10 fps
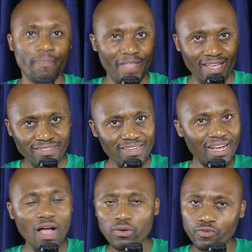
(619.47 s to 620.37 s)
There is an
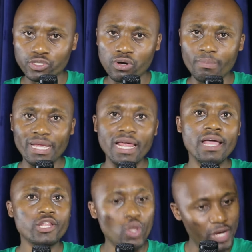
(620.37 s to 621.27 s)
account for Snobile.
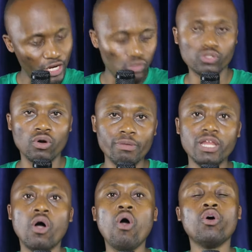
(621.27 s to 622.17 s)
Donate to
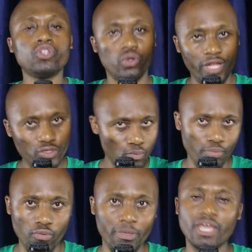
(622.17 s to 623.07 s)
Snobile or donate to
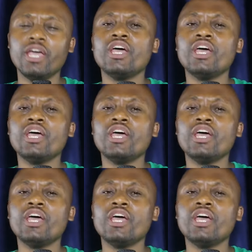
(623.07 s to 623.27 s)
Mpumi.